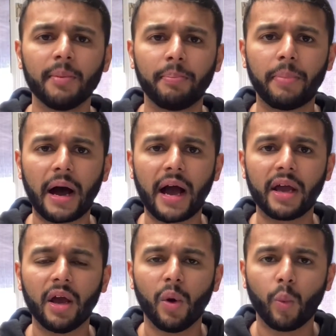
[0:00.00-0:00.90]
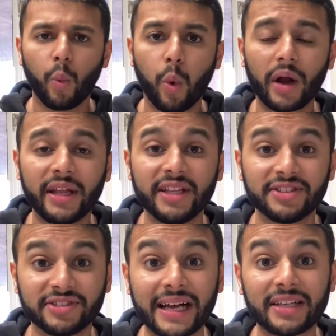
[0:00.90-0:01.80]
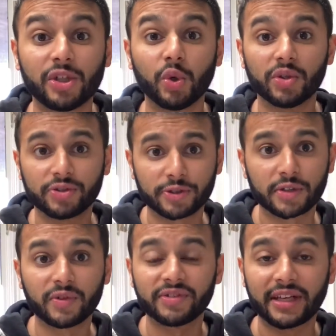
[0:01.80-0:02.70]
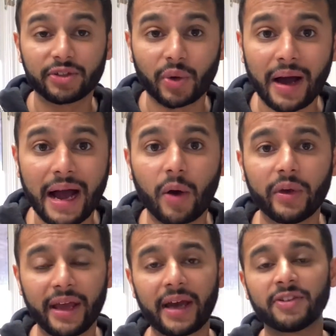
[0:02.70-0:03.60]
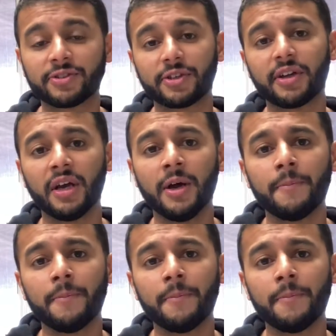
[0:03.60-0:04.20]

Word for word: by what he said to his servants and to how he answered